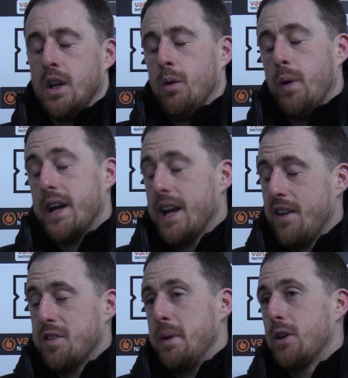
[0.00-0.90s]
we're going to
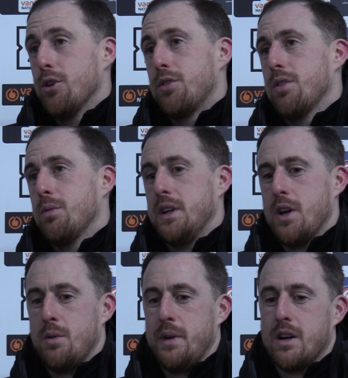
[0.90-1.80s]
have to be good. We
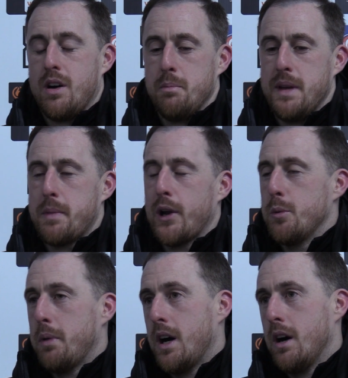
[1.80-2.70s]
know we can't be
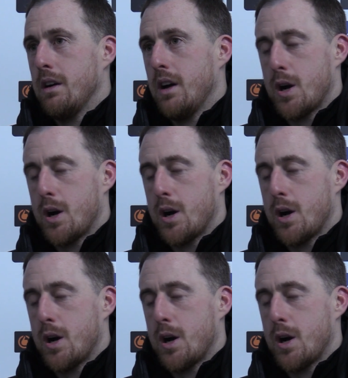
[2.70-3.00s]
below par.